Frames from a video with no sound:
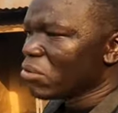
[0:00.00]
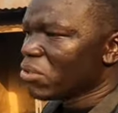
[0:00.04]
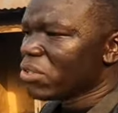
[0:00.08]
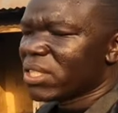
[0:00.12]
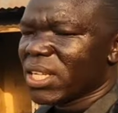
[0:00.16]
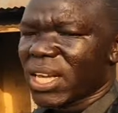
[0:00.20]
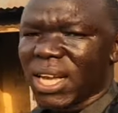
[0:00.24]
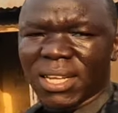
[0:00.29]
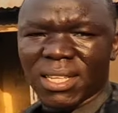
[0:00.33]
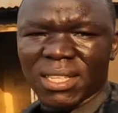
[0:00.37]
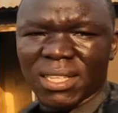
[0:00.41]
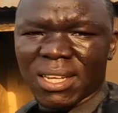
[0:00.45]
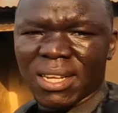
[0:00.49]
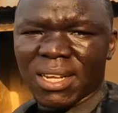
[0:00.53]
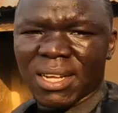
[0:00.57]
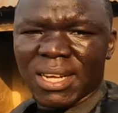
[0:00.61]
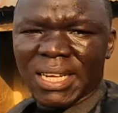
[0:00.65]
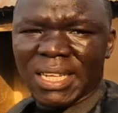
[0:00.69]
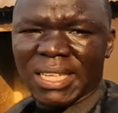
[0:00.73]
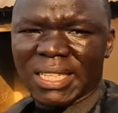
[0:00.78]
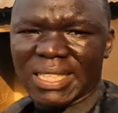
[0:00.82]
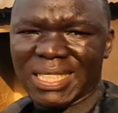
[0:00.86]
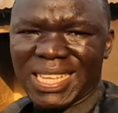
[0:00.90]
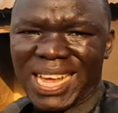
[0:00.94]
say
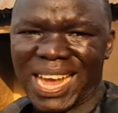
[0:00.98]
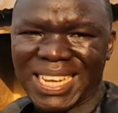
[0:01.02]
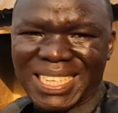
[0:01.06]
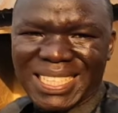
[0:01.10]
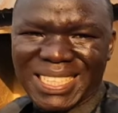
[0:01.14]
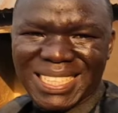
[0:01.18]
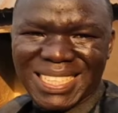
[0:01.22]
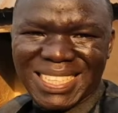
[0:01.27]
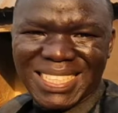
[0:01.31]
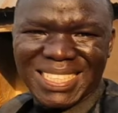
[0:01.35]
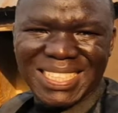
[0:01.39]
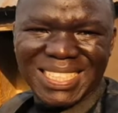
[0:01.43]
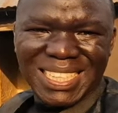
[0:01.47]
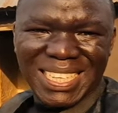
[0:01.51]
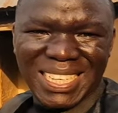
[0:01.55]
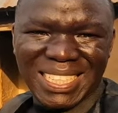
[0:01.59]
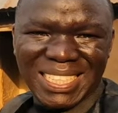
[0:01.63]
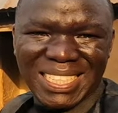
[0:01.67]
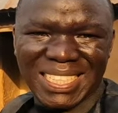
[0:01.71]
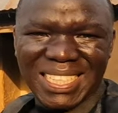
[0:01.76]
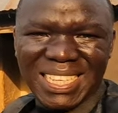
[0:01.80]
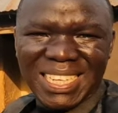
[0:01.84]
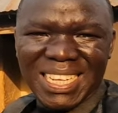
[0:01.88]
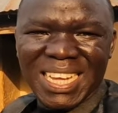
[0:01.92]
that is
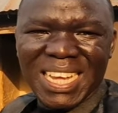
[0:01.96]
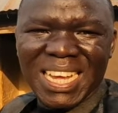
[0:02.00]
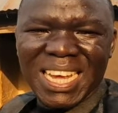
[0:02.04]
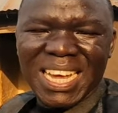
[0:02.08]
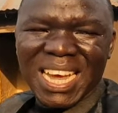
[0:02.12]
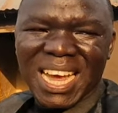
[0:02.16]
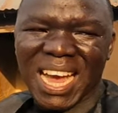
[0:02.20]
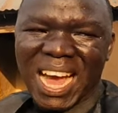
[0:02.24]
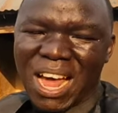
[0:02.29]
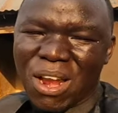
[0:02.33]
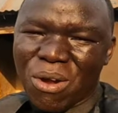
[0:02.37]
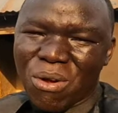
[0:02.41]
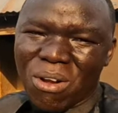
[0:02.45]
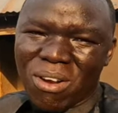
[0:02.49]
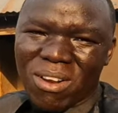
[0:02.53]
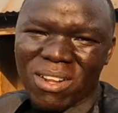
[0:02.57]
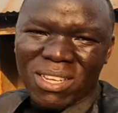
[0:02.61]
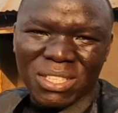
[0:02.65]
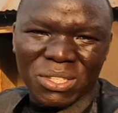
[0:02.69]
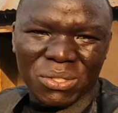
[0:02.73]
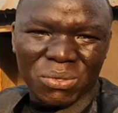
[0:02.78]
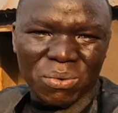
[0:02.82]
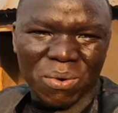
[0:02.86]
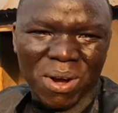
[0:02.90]
it, and
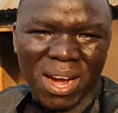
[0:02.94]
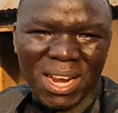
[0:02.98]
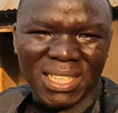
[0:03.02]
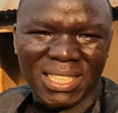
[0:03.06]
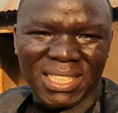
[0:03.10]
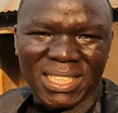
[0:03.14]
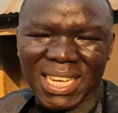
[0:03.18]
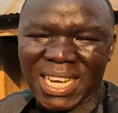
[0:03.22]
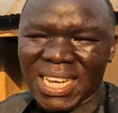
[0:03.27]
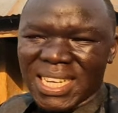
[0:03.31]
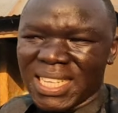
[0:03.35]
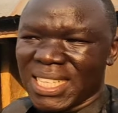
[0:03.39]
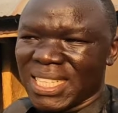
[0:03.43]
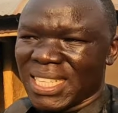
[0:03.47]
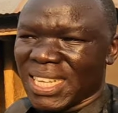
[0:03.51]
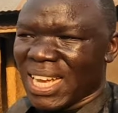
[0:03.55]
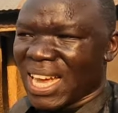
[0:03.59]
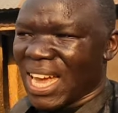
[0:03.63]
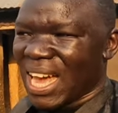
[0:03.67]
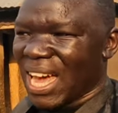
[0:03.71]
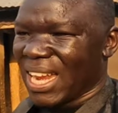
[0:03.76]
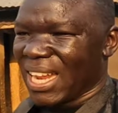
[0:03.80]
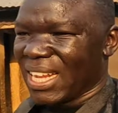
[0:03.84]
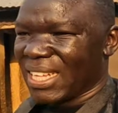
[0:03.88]
always one journey
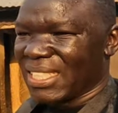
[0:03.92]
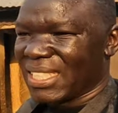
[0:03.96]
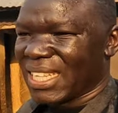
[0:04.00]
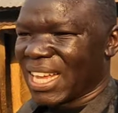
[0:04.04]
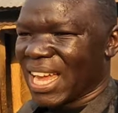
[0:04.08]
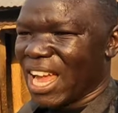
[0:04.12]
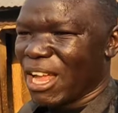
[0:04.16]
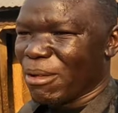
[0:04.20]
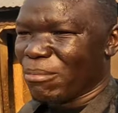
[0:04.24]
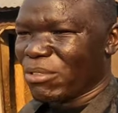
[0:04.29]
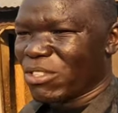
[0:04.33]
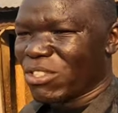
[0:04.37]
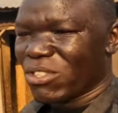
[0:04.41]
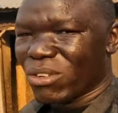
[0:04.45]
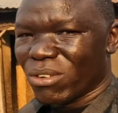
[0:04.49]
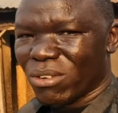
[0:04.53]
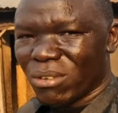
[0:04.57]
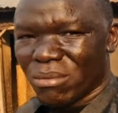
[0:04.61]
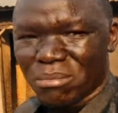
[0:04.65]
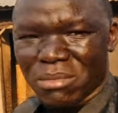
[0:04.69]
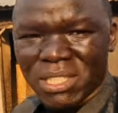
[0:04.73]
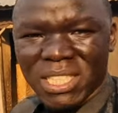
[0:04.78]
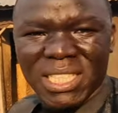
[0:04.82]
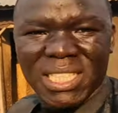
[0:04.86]
at a time. So
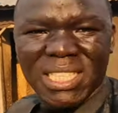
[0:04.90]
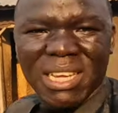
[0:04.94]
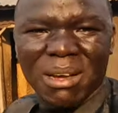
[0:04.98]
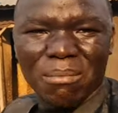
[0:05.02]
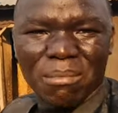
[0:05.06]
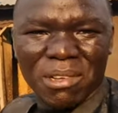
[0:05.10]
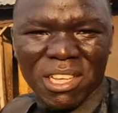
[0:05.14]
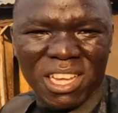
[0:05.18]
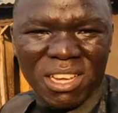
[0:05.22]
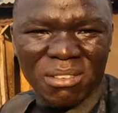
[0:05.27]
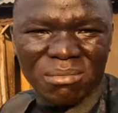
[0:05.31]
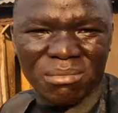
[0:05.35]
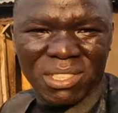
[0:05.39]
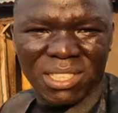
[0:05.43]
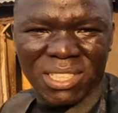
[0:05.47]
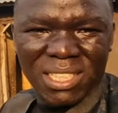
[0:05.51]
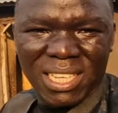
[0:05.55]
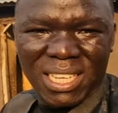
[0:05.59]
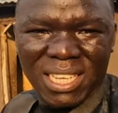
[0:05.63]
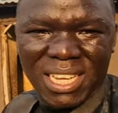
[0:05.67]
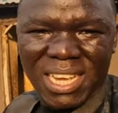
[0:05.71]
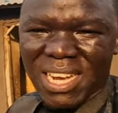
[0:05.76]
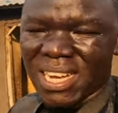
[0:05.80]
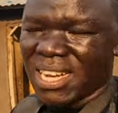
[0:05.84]
Mister B M
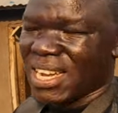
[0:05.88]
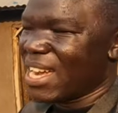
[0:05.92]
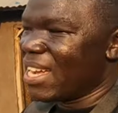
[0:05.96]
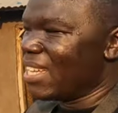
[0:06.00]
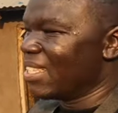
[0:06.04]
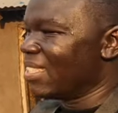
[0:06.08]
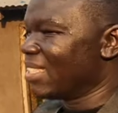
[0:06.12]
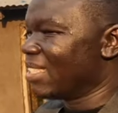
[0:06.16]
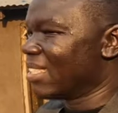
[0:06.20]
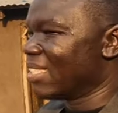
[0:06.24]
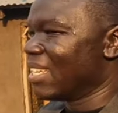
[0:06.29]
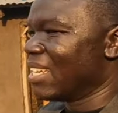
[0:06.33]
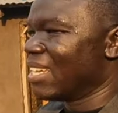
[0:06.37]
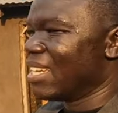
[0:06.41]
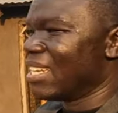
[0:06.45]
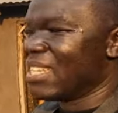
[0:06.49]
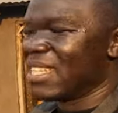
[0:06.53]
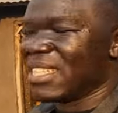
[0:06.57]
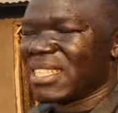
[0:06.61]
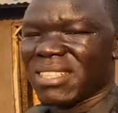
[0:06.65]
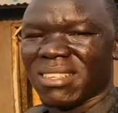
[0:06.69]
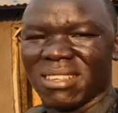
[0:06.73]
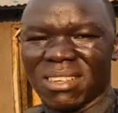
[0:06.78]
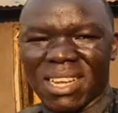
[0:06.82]
G here, guys.
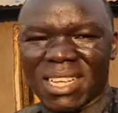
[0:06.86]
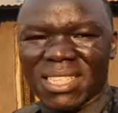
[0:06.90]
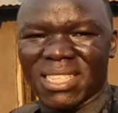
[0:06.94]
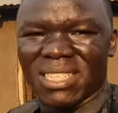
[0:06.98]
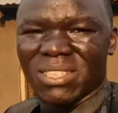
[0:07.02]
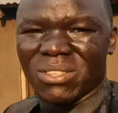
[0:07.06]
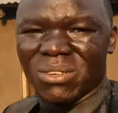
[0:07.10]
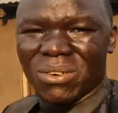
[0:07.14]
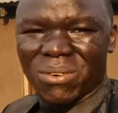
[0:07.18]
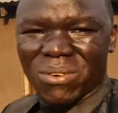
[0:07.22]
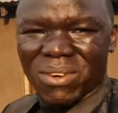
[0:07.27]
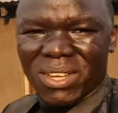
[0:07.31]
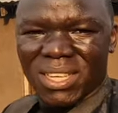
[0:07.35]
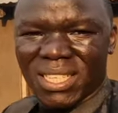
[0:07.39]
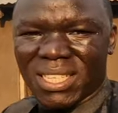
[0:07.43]
So let's do